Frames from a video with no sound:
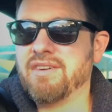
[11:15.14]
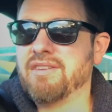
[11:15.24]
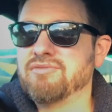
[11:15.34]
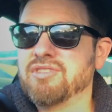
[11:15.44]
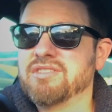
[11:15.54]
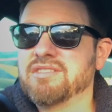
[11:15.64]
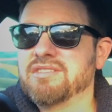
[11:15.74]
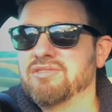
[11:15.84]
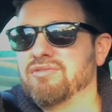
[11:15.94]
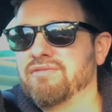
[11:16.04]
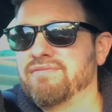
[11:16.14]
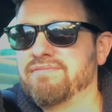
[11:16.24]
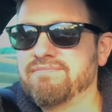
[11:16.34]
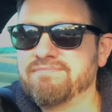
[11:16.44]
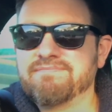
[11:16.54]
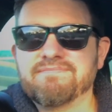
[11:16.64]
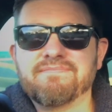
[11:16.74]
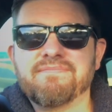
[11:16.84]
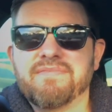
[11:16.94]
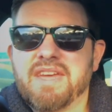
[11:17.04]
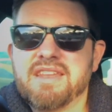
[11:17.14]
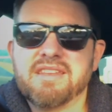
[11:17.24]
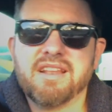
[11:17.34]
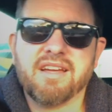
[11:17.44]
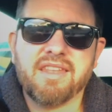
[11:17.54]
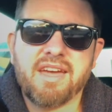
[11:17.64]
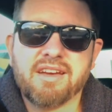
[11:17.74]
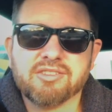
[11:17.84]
I'll just sort of end it like that,